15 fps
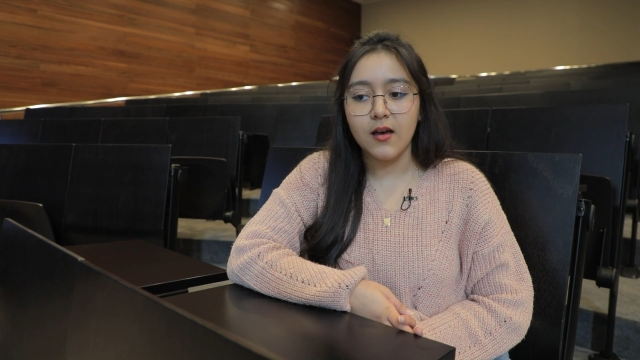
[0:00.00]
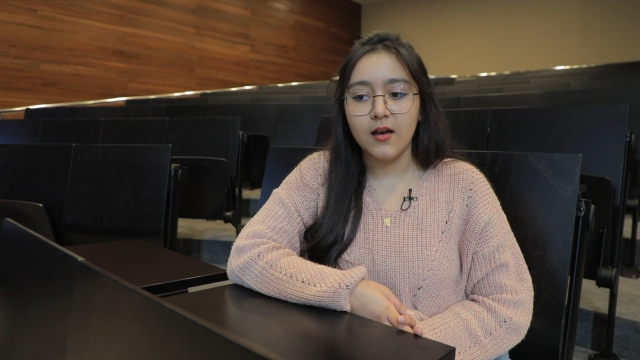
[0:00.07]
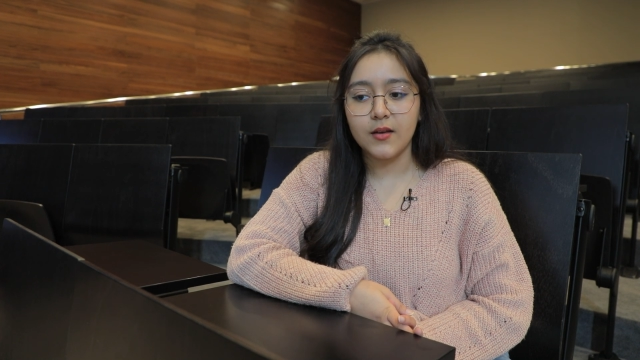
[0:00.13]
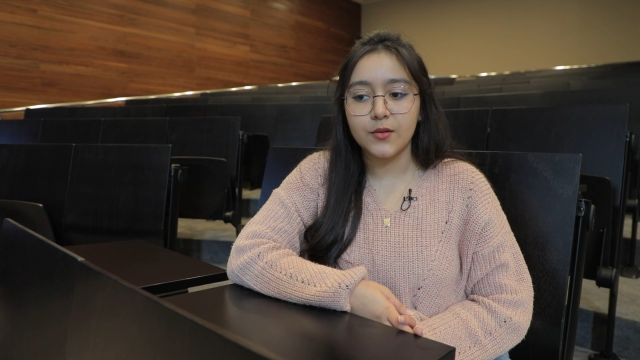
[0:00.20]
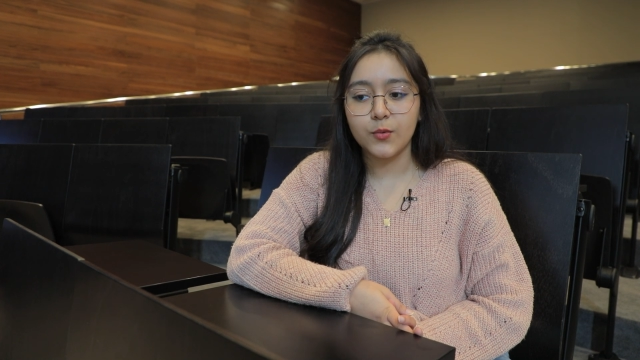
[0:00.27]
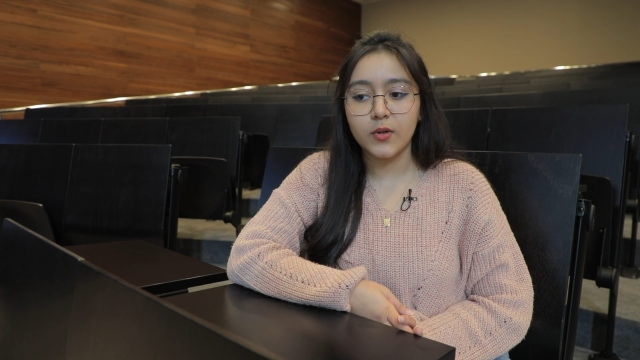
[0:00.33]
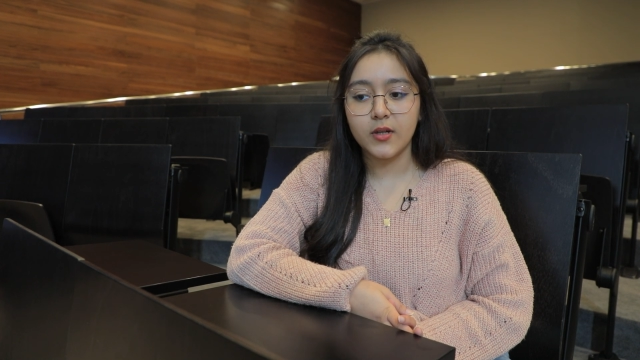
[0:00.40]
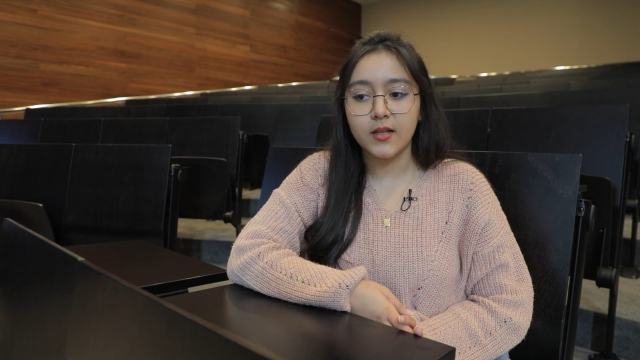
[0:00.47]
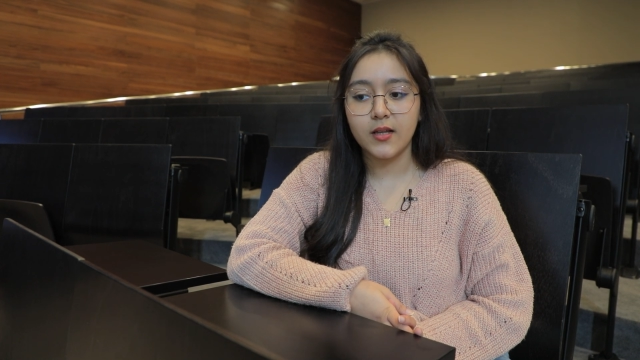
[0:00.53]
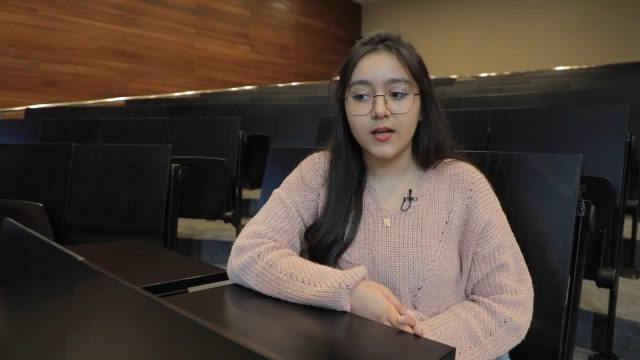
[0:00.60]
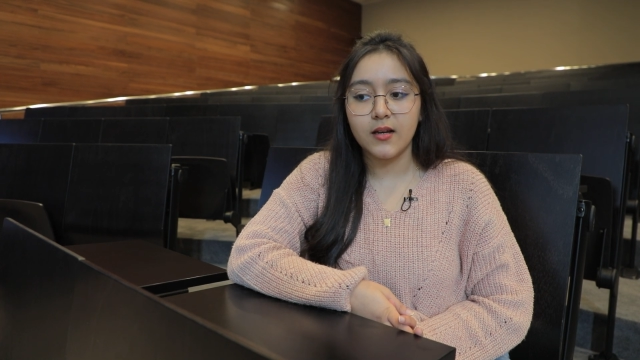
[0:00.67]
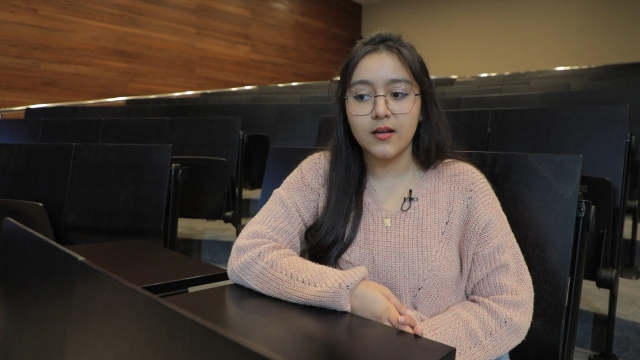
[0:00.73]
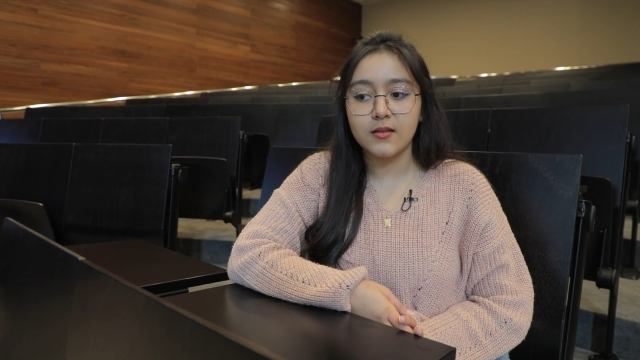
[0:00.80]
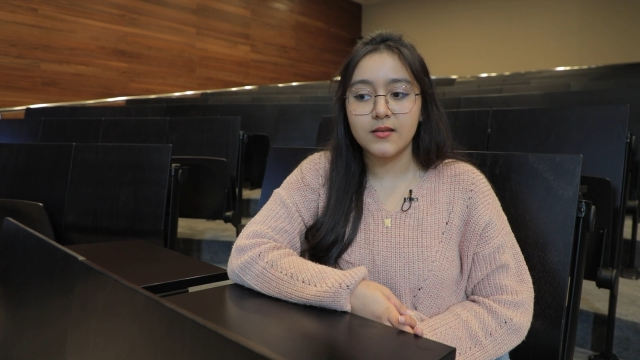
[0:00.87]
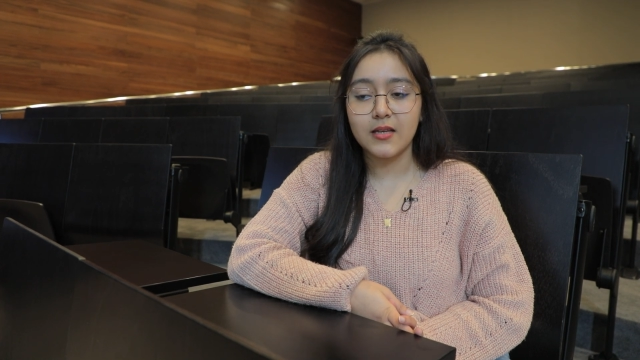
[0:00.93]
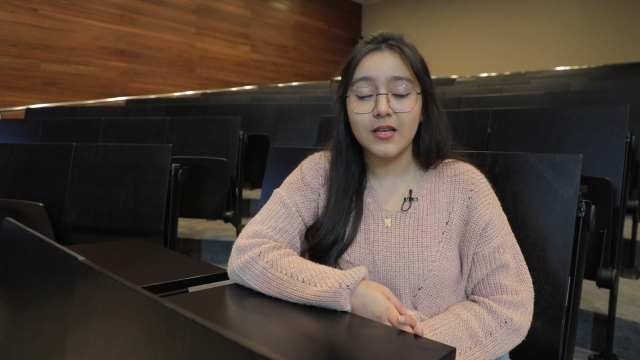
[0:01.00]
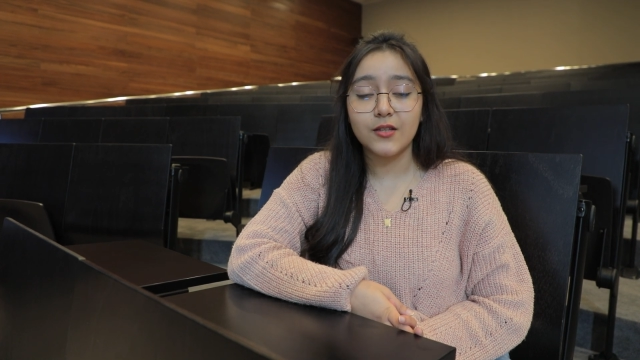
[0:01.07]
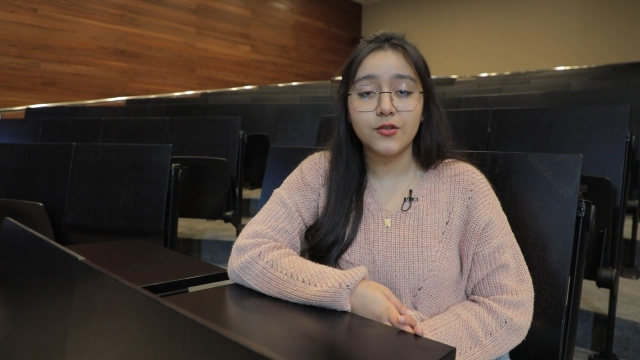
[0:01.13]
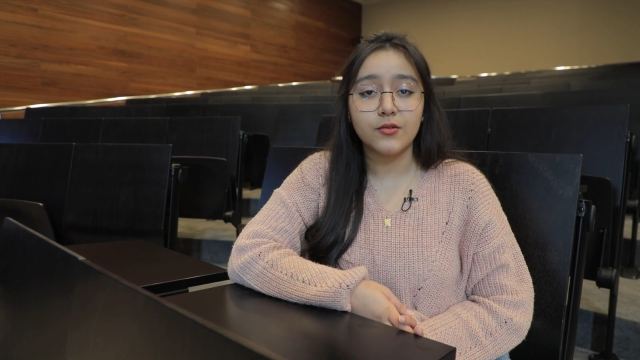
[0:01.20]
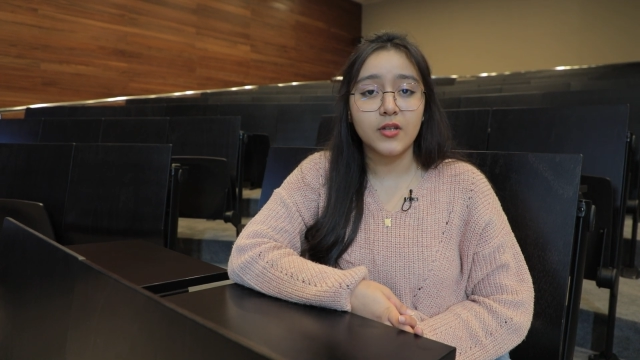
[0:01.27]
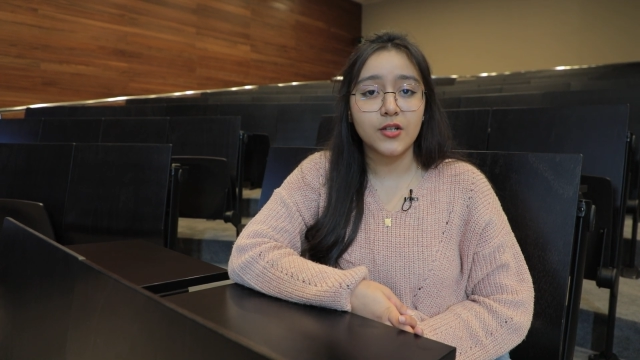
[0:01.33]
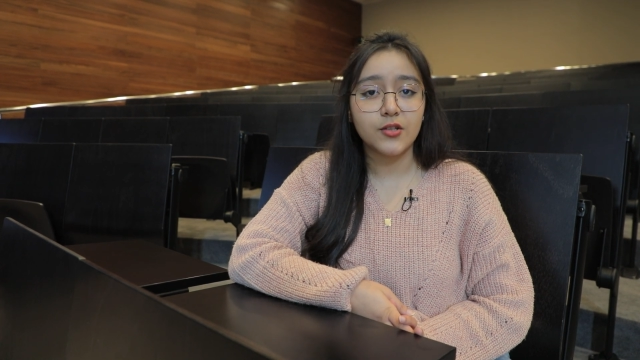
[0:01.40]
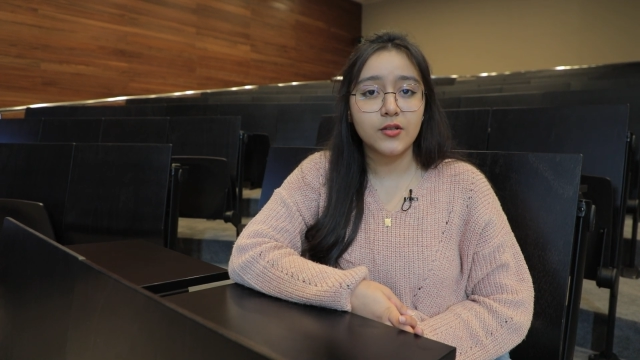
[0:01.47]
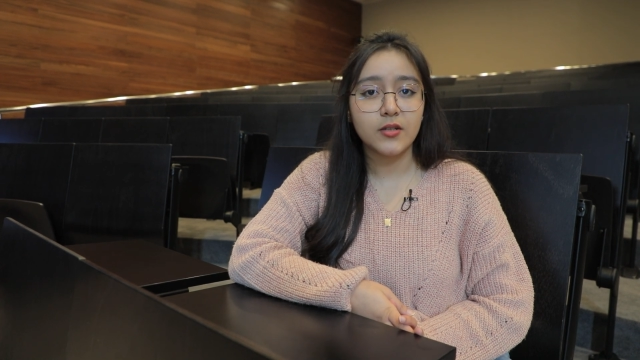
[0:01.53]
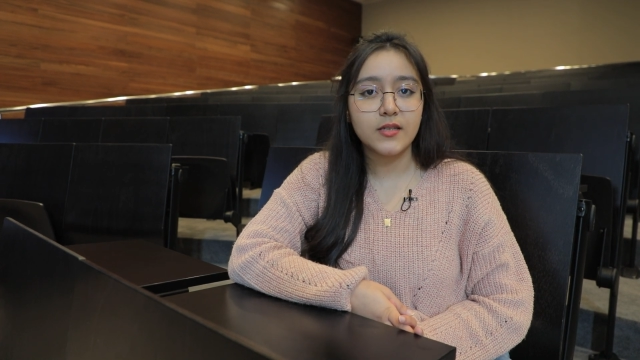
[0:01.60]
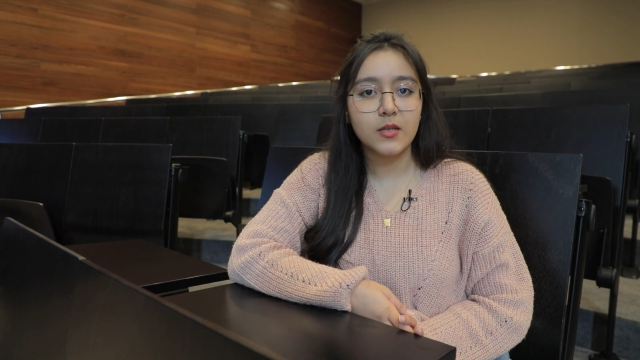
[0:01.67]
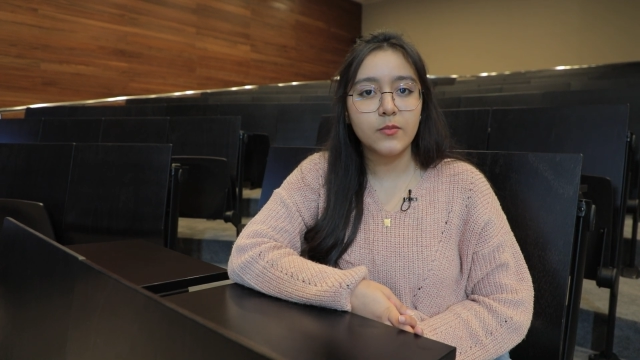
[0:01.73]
as well as international